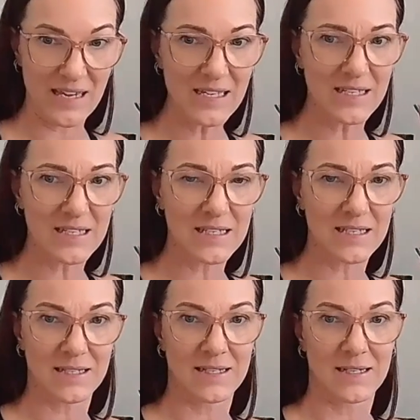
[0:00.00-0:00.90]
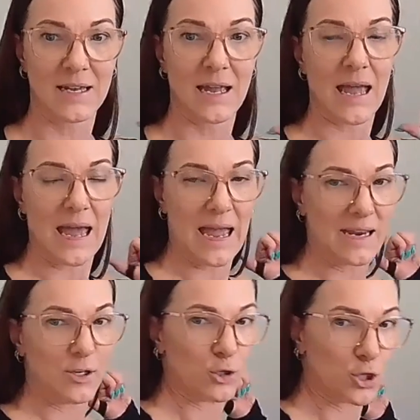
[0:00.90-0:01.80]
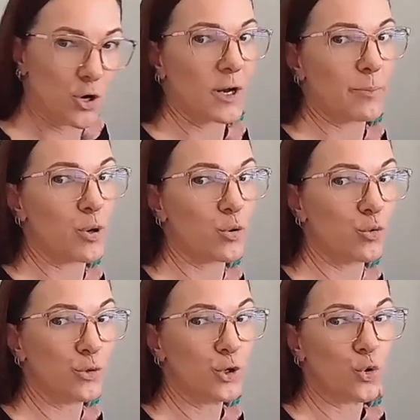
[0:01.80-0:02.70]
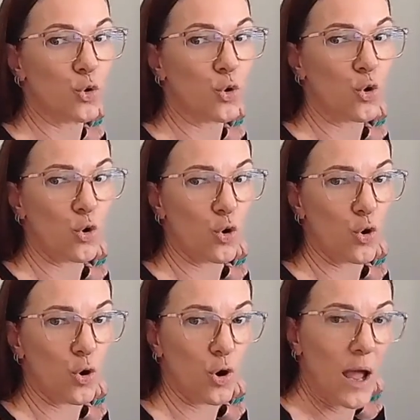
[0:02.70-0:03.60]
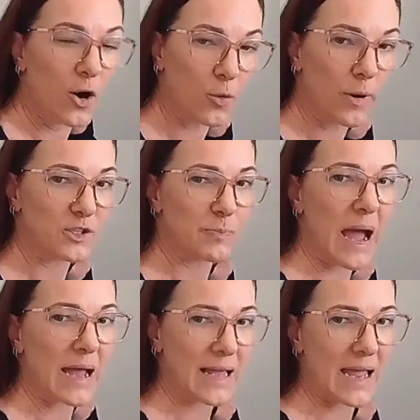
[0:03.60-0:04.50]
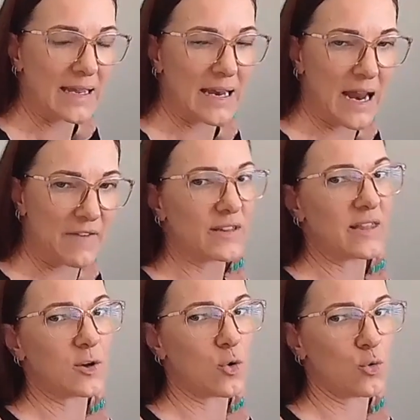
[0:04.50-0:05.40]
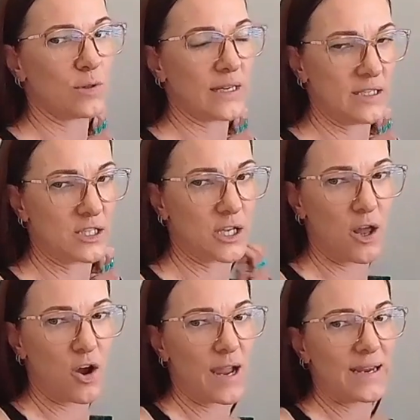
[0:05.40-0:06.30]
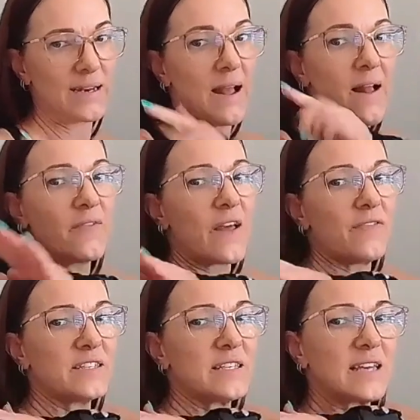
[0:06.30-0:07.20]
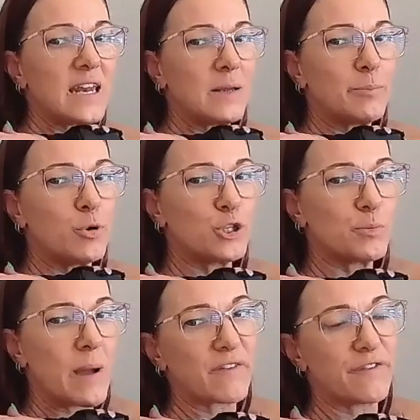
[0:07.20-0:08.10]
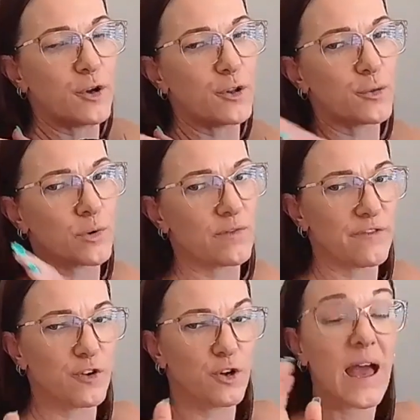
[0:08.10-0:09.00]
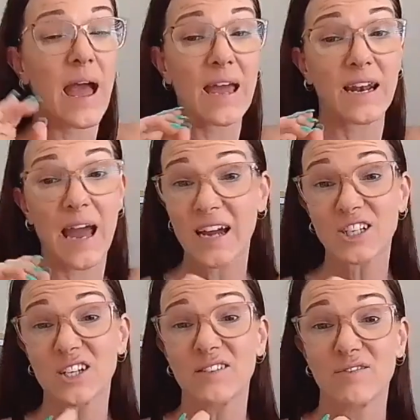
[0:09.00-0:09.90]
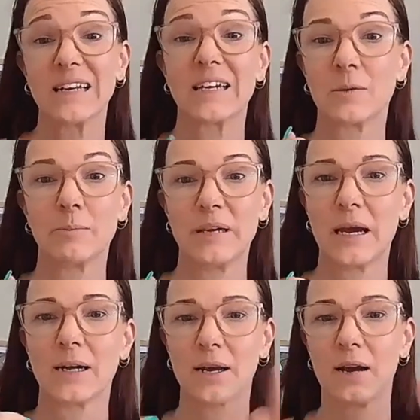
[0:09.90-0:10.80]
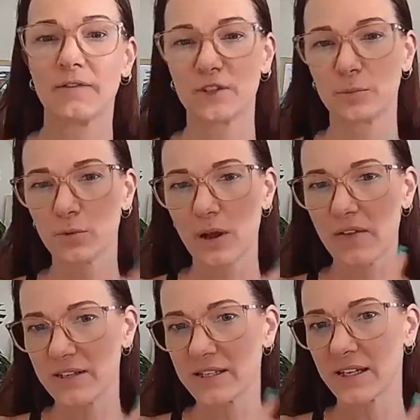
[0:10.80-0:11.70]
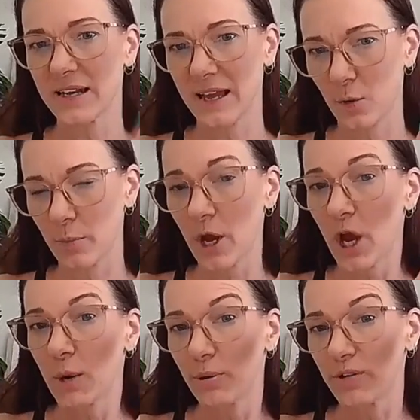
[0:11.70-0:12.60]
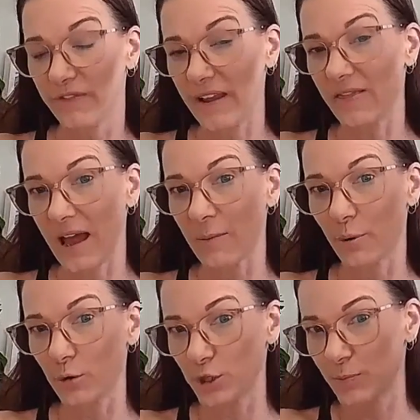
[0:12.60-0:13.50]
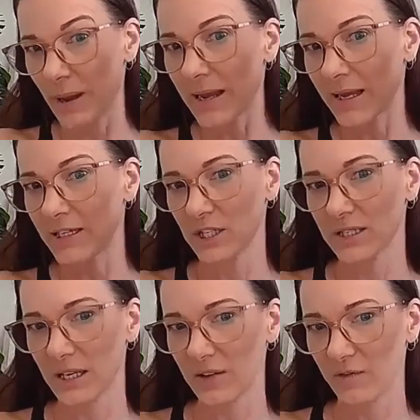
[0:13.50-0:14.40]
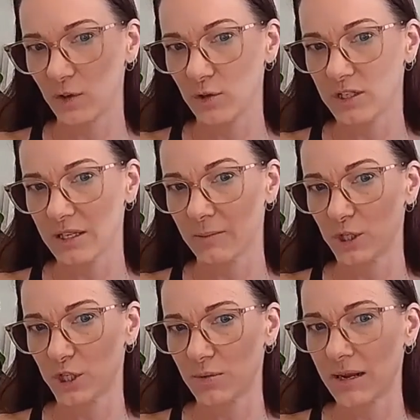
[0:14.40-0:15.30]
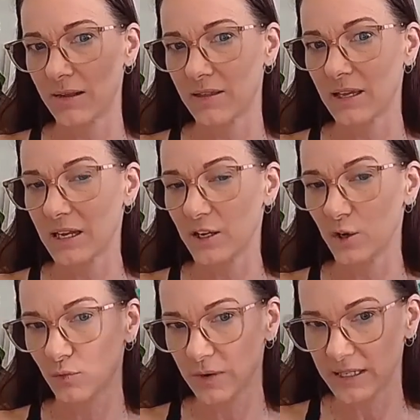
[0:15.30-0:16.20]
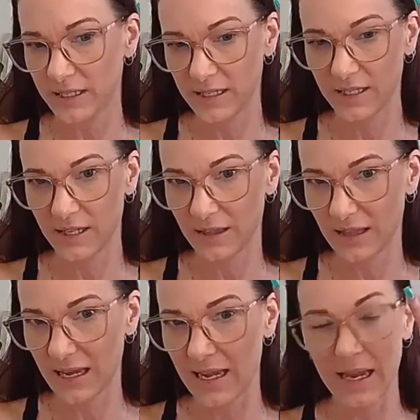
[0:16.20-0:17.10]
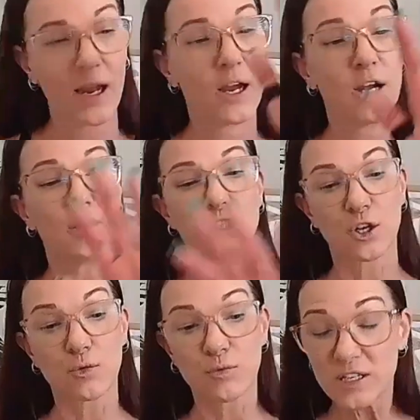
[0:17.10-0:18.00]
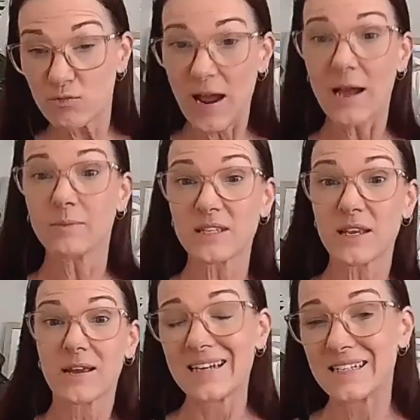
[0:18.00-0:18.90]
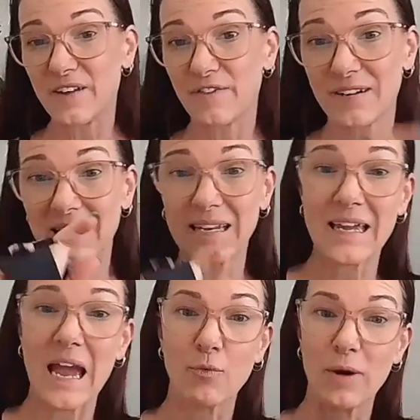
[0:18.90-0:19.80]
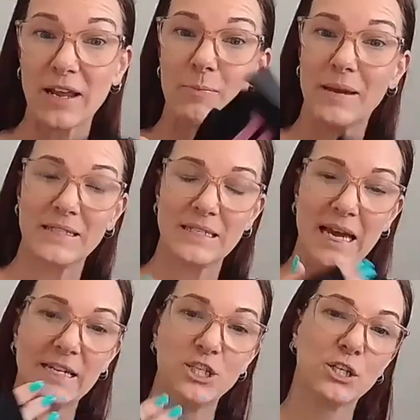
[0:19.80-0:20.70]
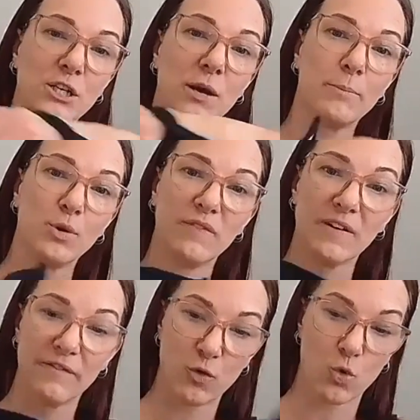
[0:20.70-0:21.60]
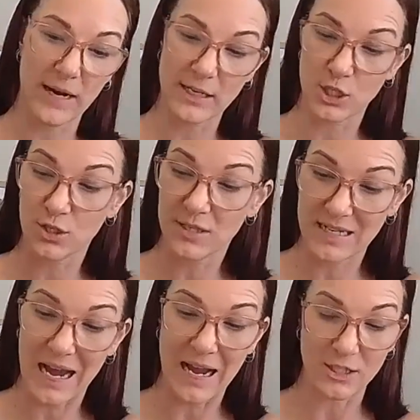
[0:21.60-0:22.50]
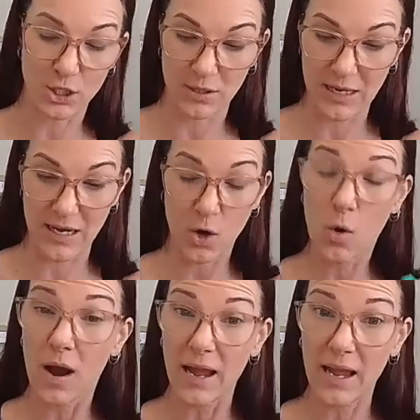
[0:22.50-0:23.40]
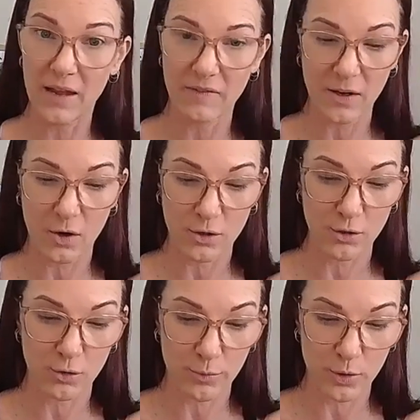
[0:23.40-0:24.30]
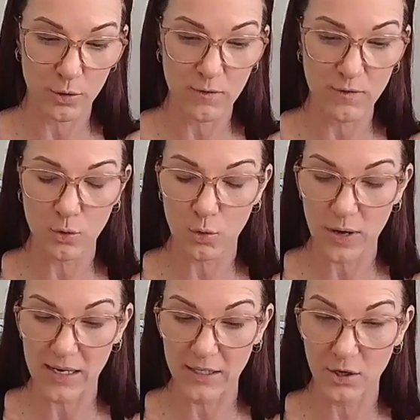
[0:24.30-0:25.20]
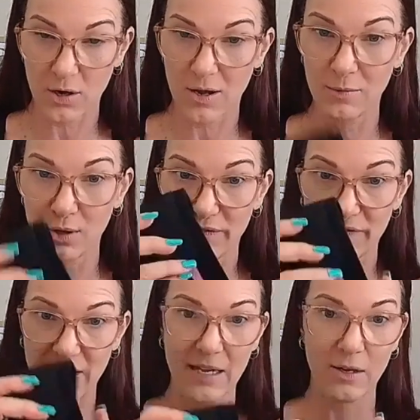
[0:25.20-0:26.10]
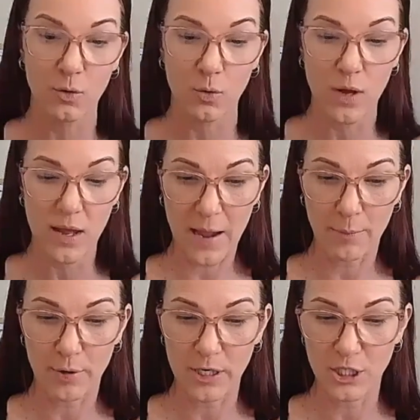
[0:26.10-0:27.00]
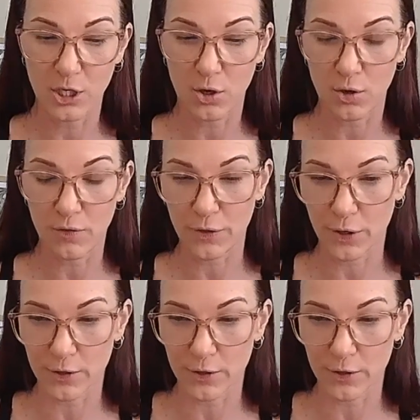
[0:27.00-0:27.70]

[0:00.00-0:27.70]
this and you're trying to pull your elbows back and get everything all into line, that this is getting pushed back further and further and actually really can be uncomfortable, and this can help prevent that pushback and just give you some strength in your wrist there. So wrist wraps, they're definitely a recommendation moving forward as you start to get quite heavy on your moves or anytime you feel that pressure on